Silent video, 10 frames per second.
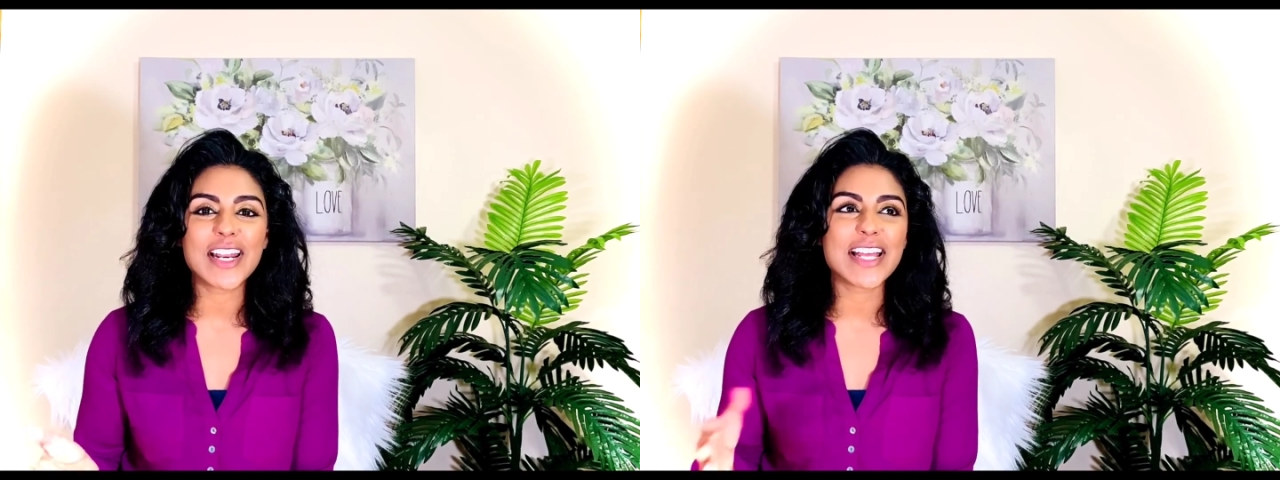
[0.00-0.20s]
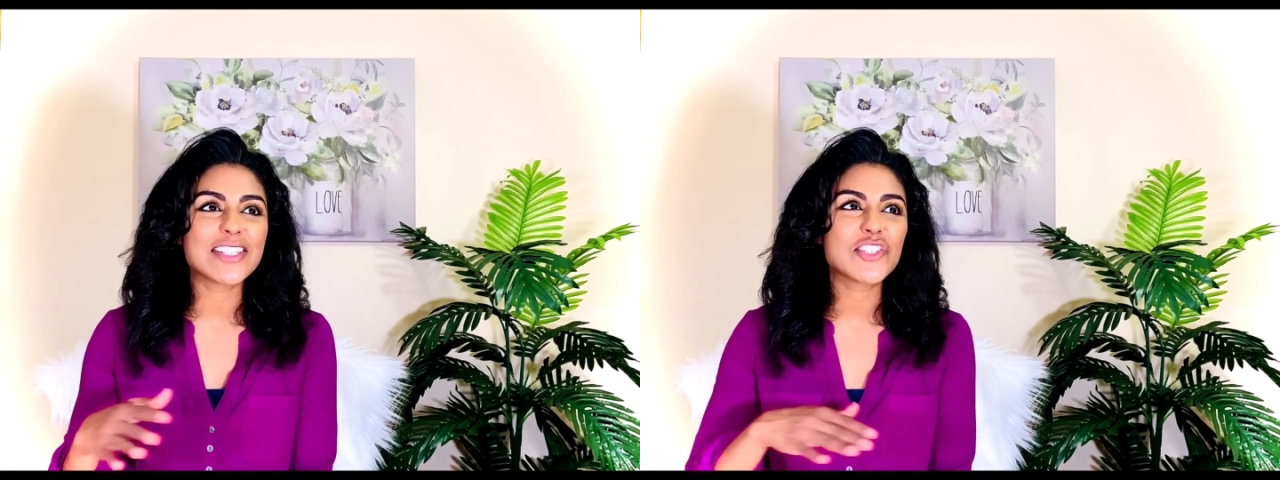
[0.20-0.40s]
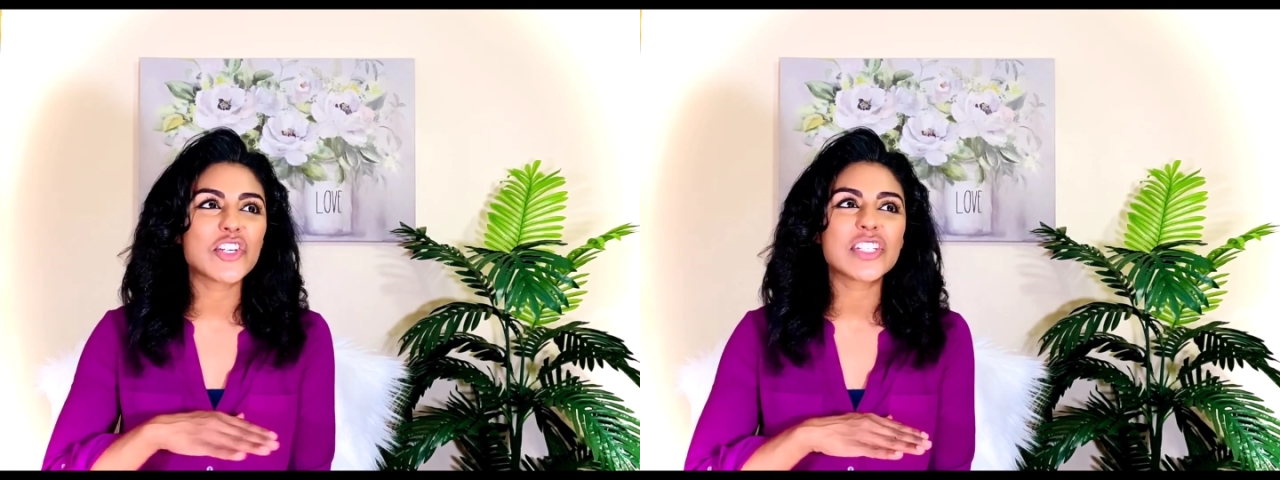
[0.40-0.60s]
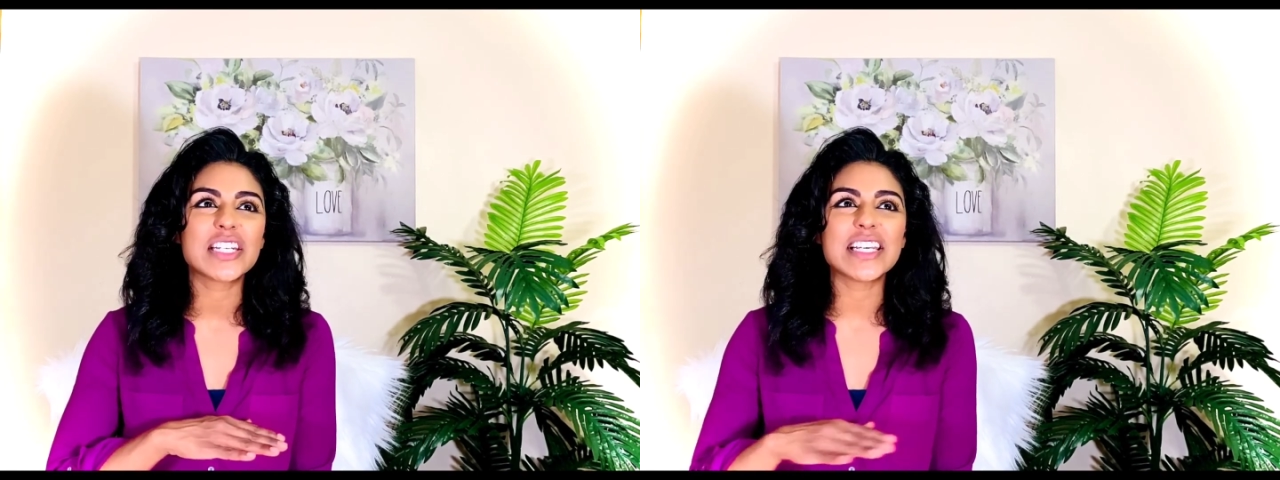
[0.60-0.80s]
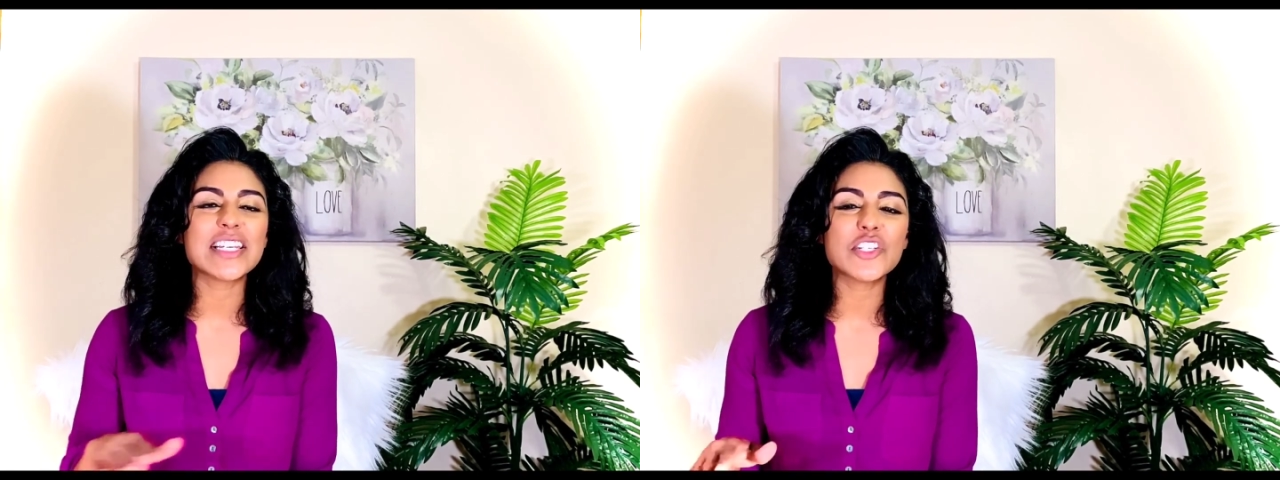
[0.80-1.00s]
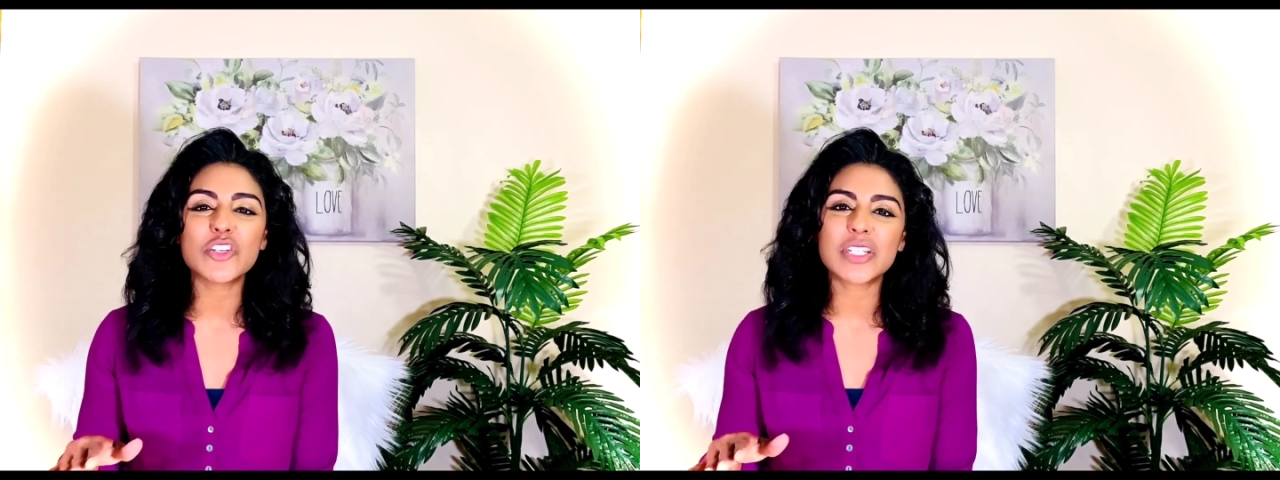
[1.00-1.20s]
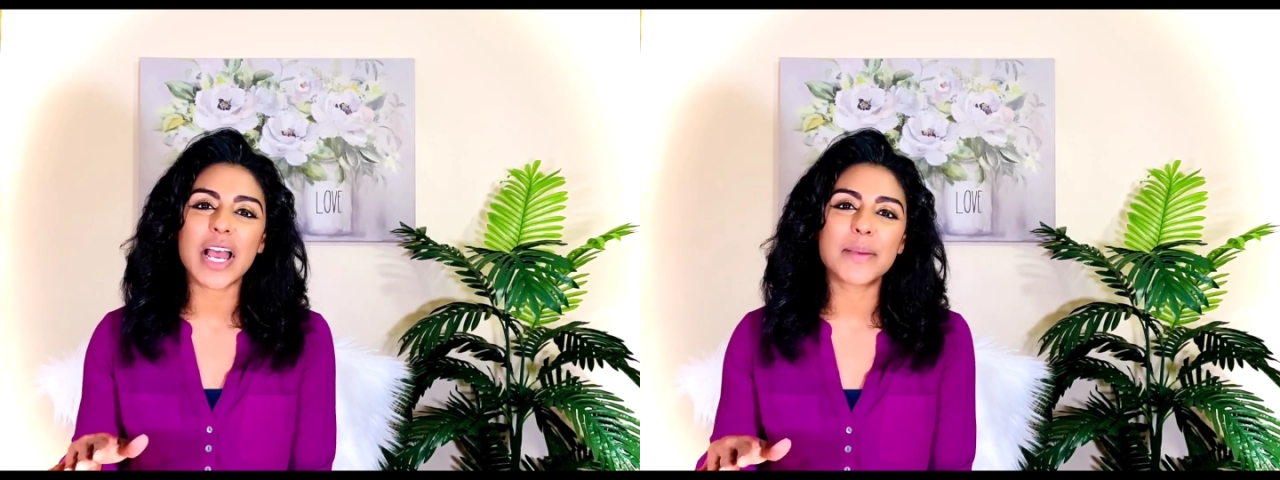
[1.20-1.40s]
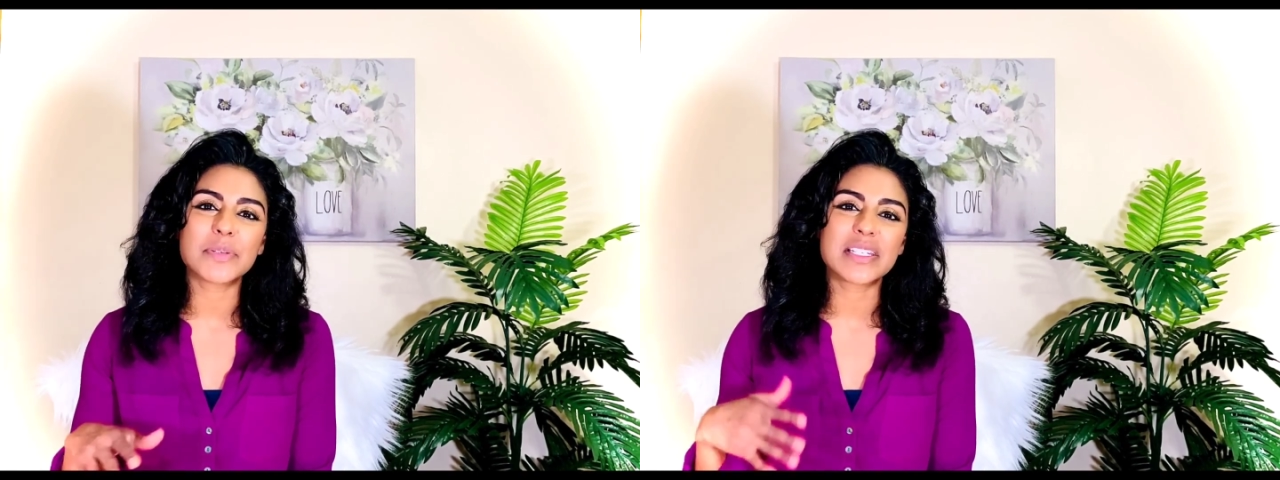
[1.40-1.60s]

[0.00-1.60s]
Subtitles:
And it's just an easier time to